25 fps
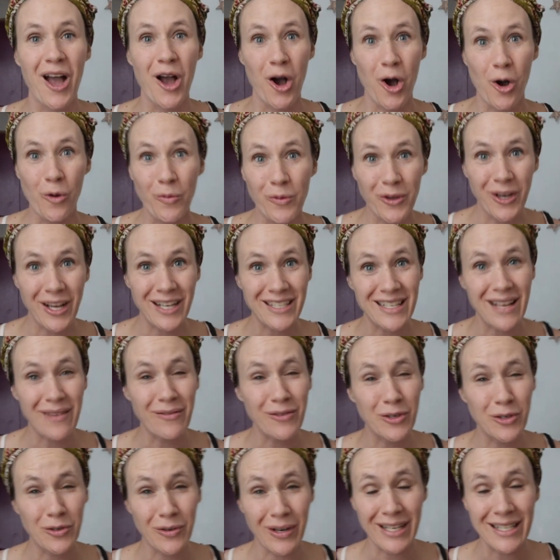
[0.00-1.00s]
Hope you guys have a
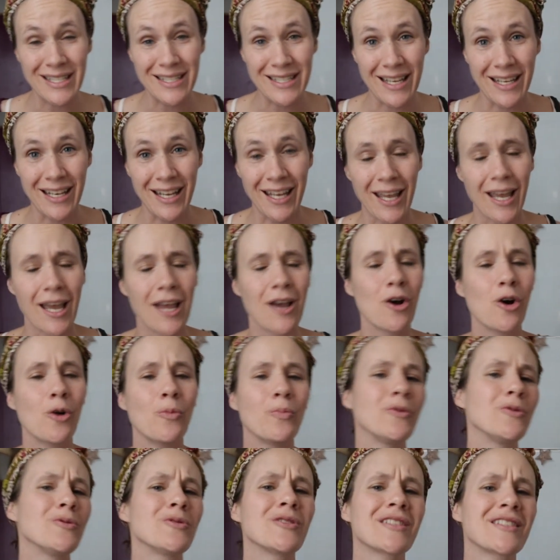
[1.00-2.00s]
great Sunday. I hope
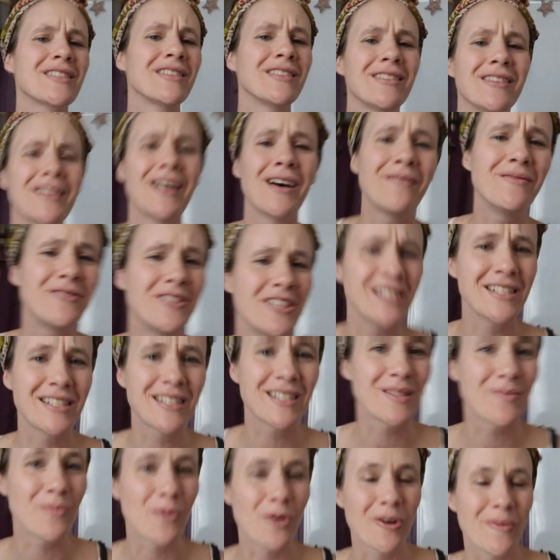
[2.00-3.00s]
you just love
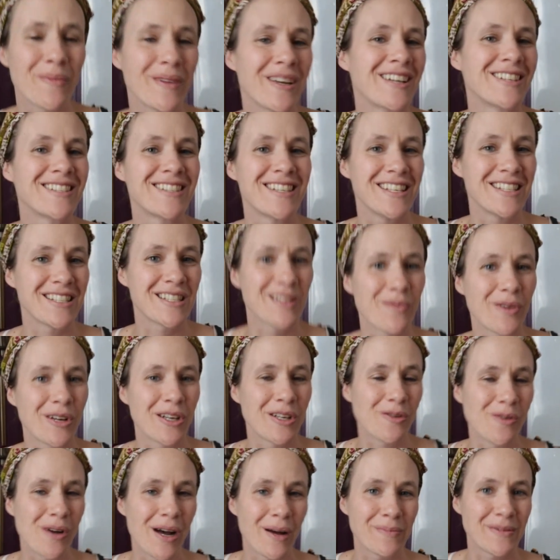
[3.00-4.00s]
Jesus more because he's the one
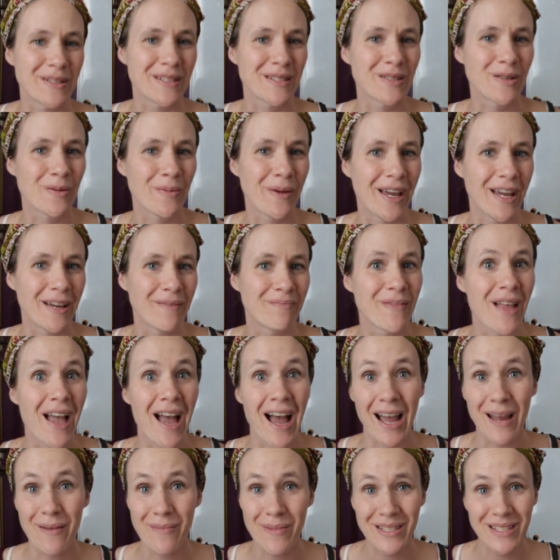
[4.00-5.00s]
who helps us obey.
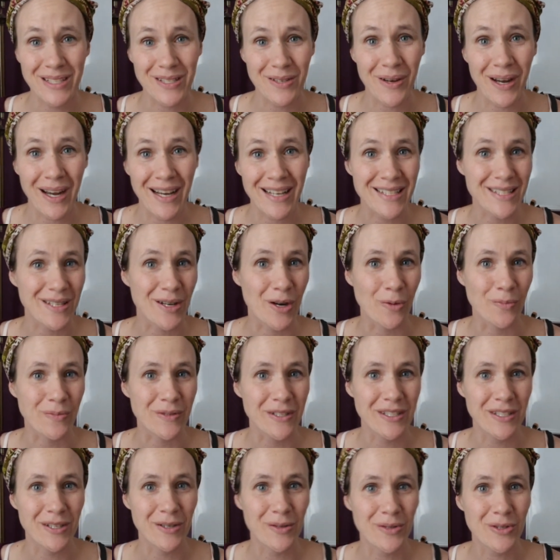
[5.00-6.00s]
I miss you guys and hope to
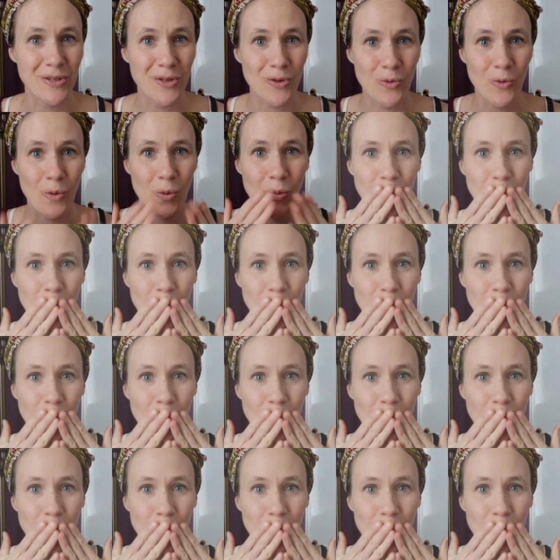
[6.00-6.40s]
see you soon.